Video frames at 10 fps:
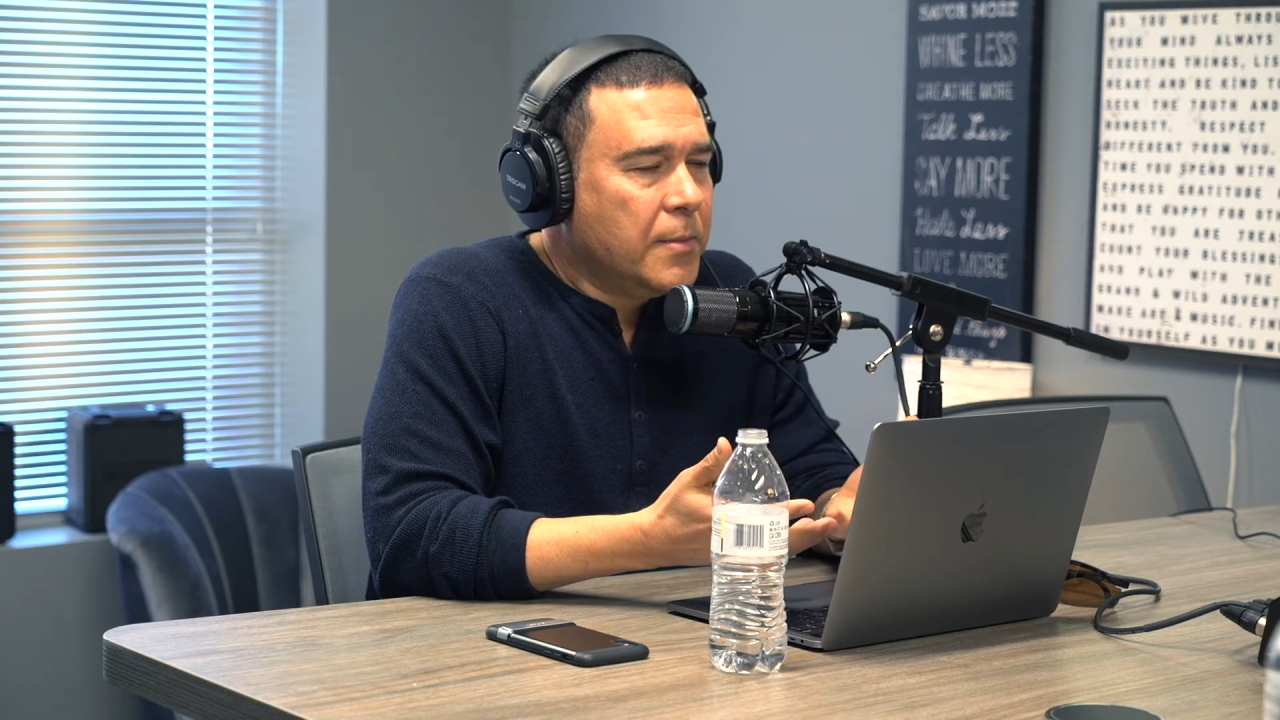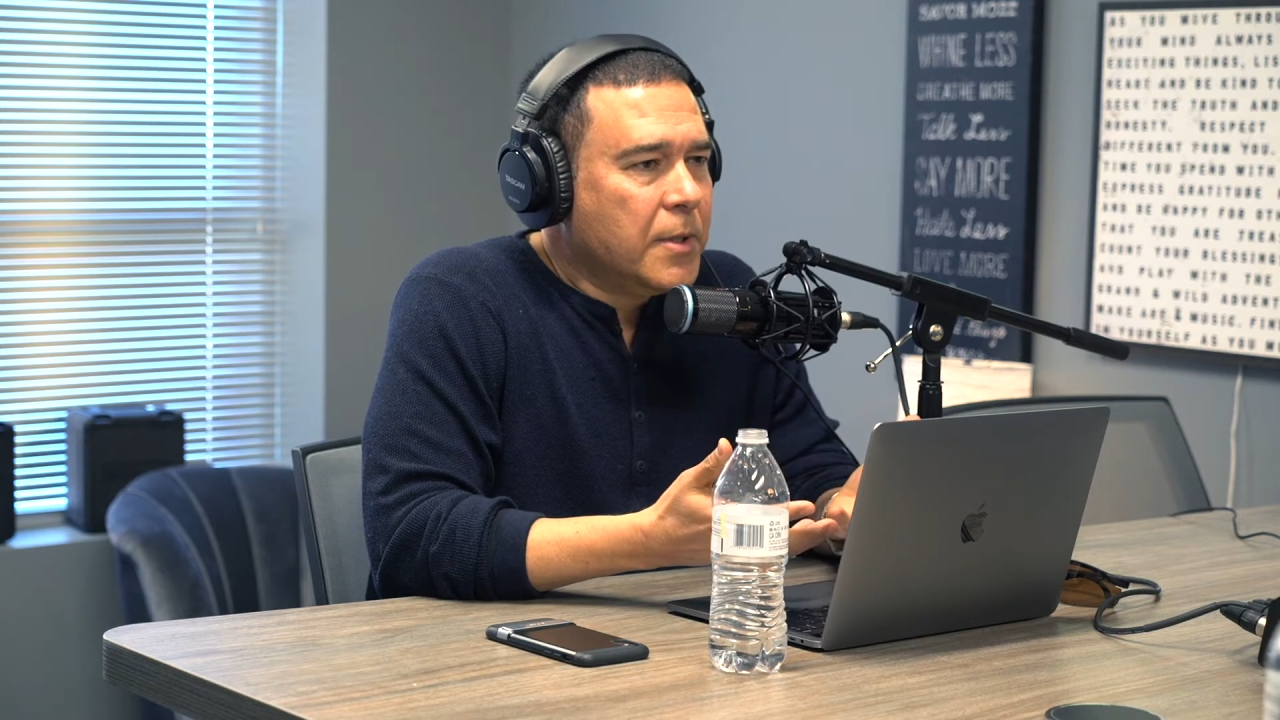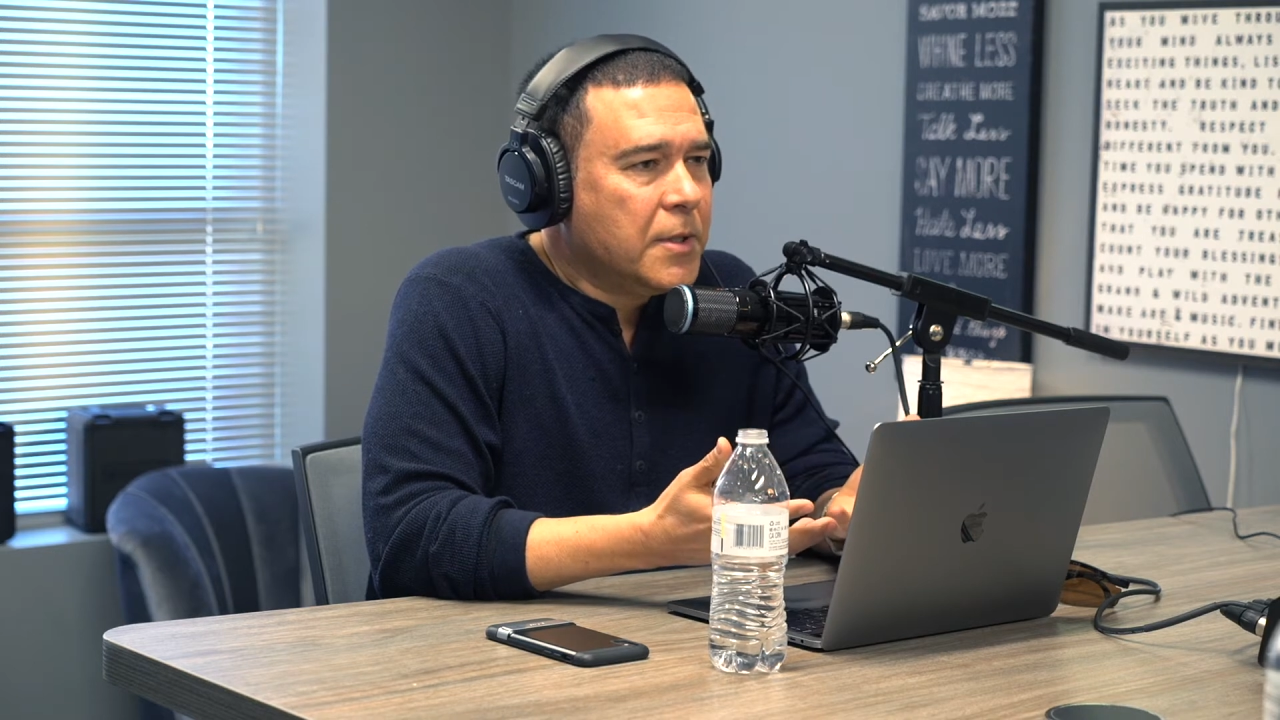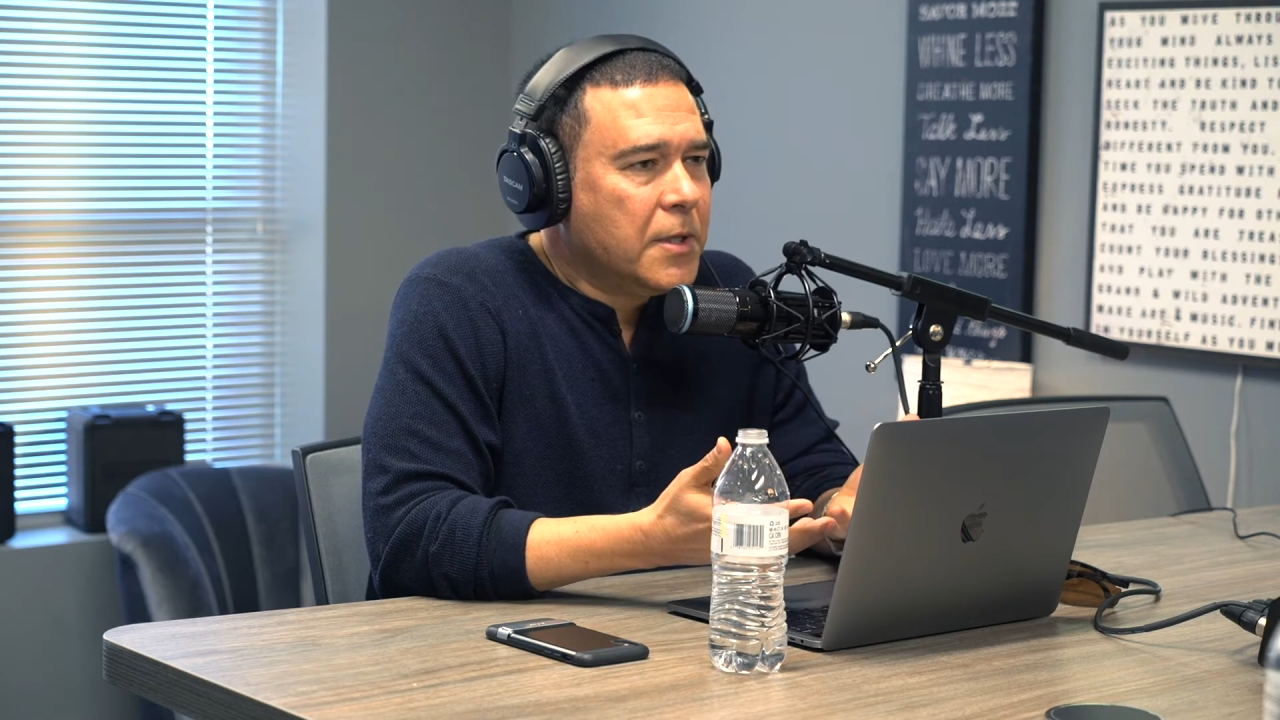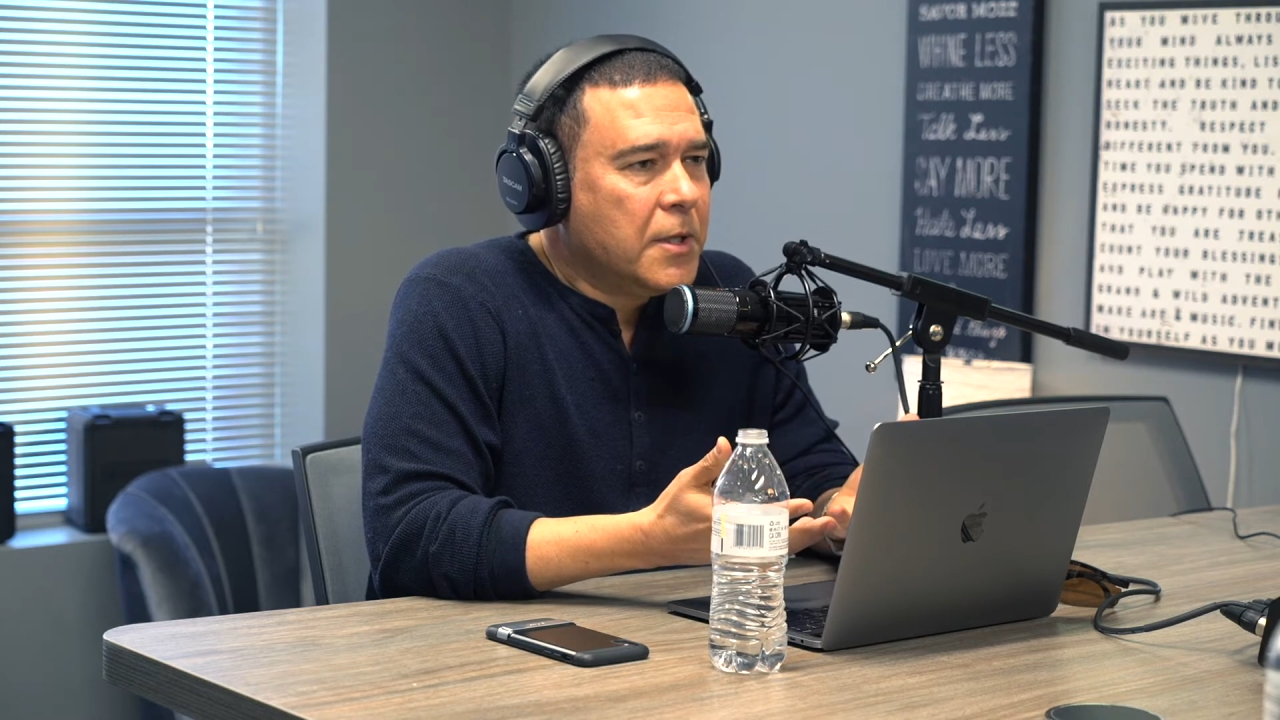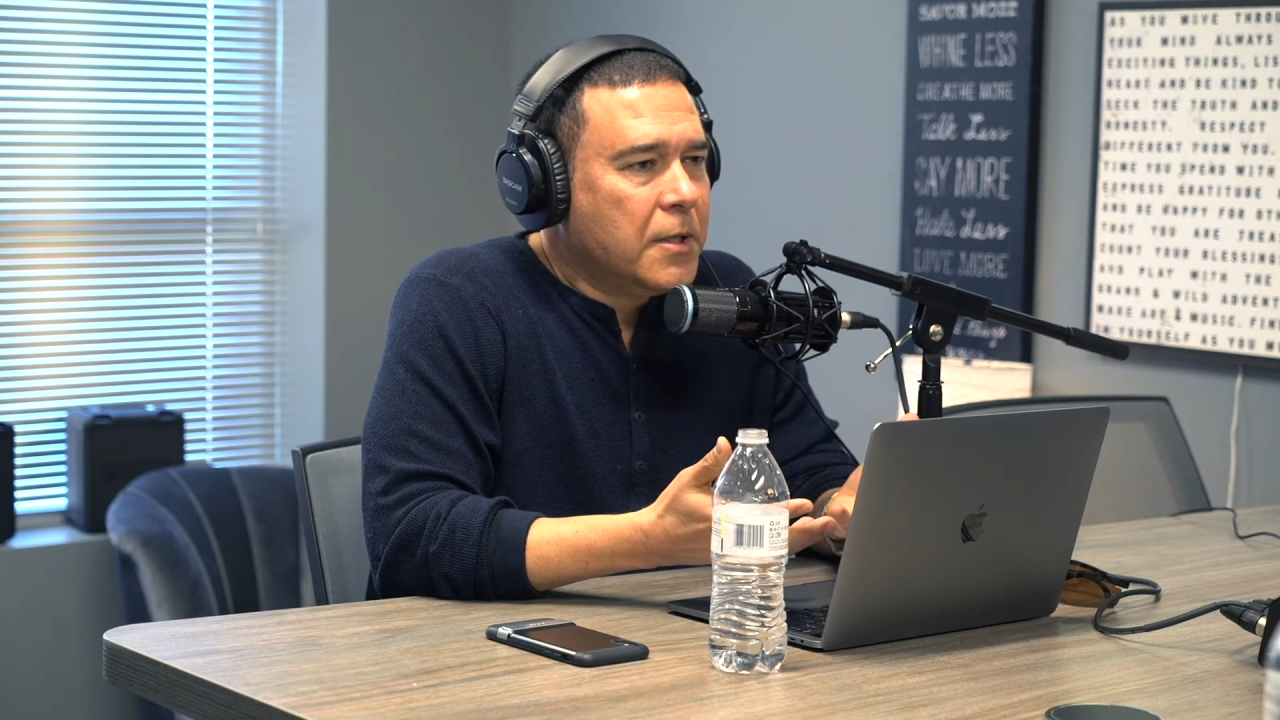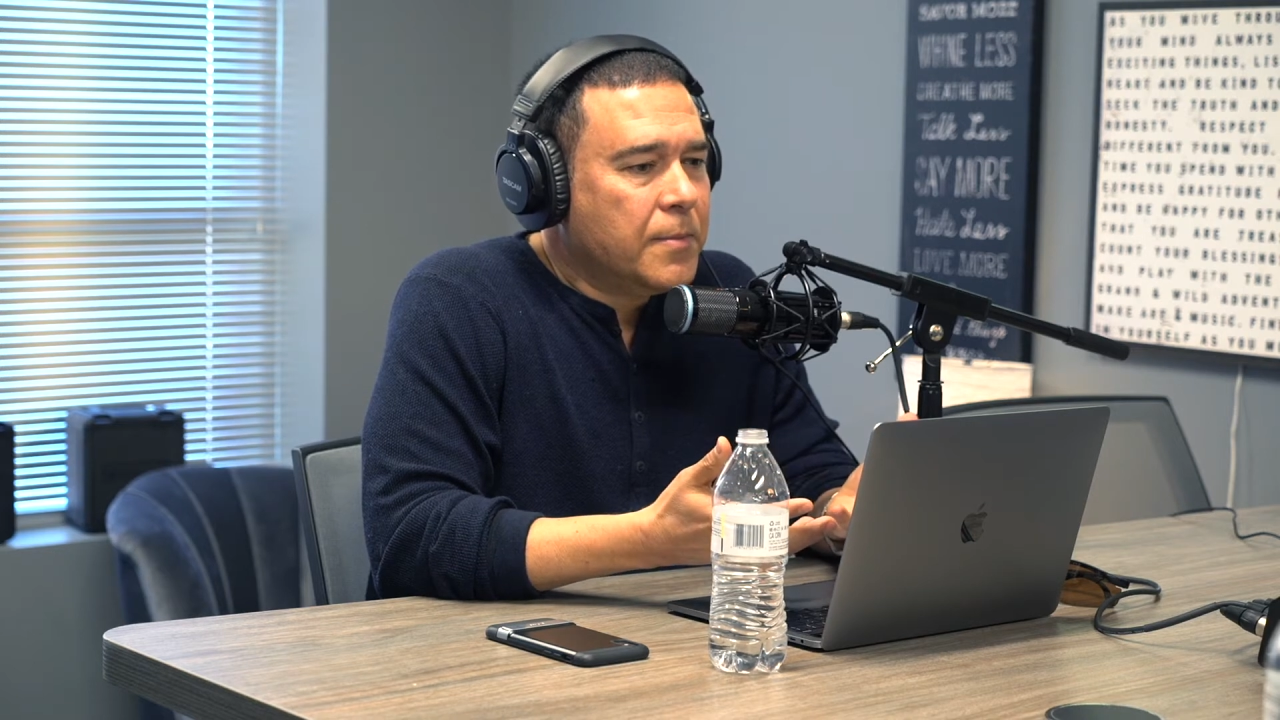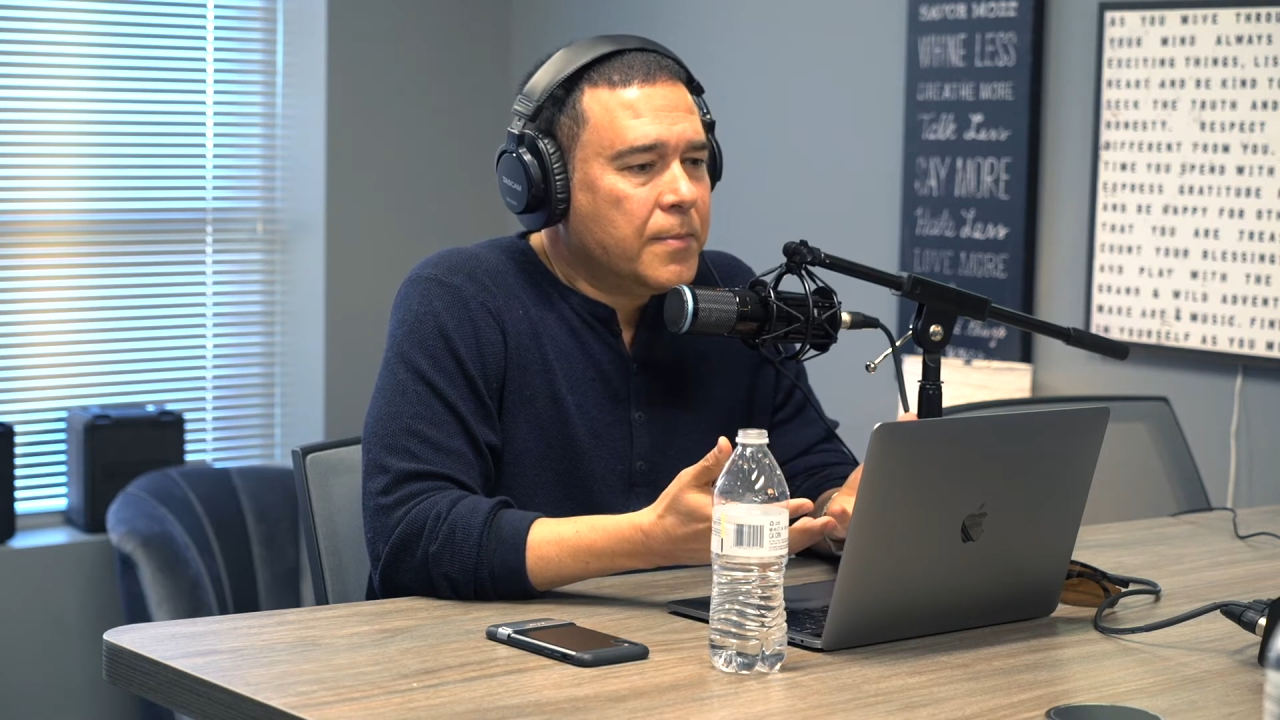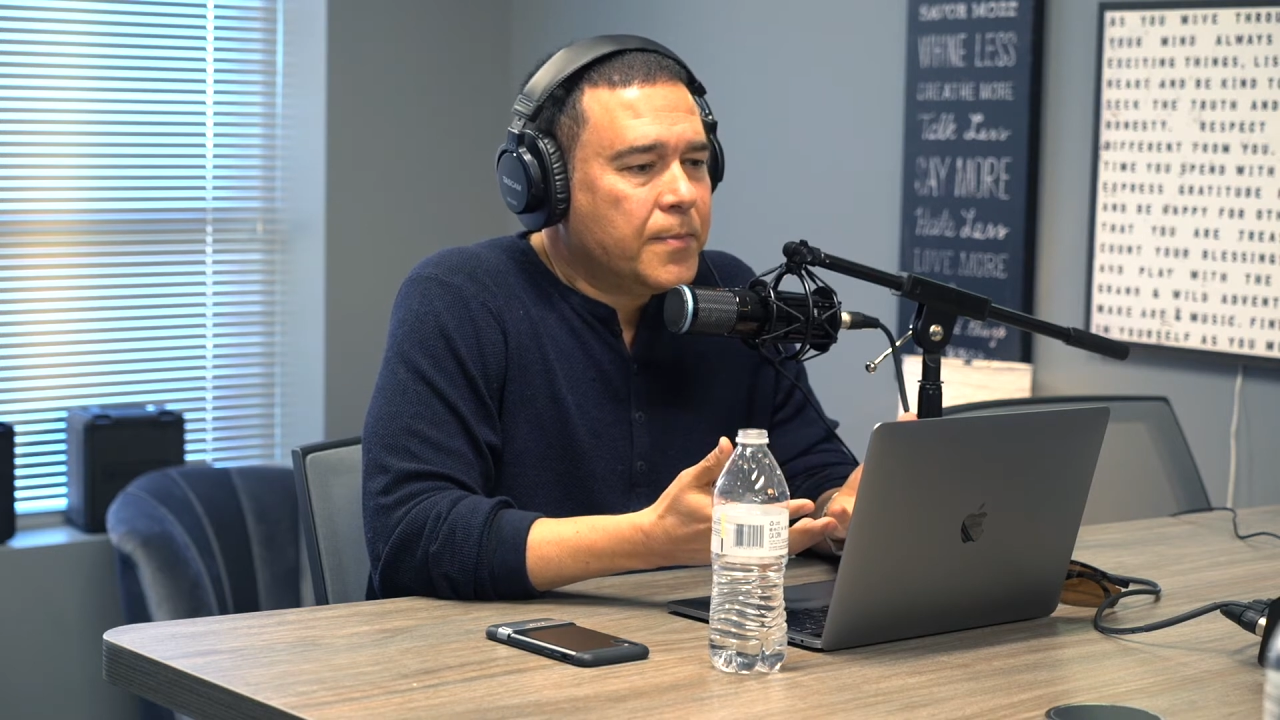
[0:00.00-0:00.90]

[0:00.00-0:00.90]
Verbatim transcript: but uh,